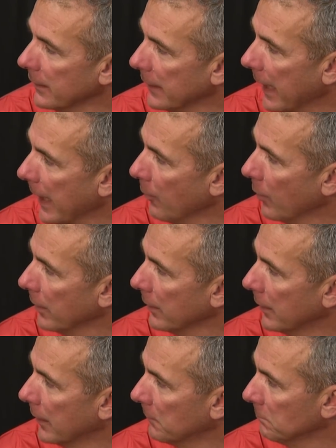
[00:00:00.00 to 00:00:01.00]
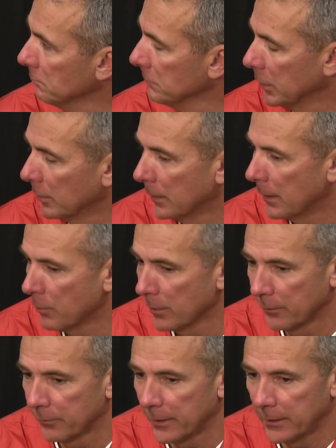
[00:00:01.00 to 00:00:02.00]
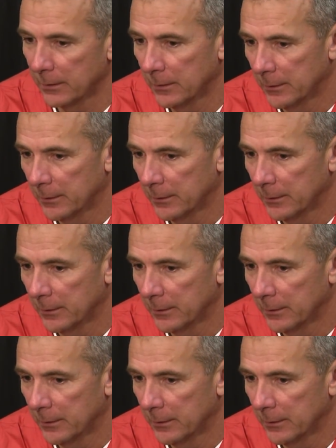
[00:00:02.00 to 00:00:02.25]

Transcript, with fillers: the game when uh, you know I wonder if they,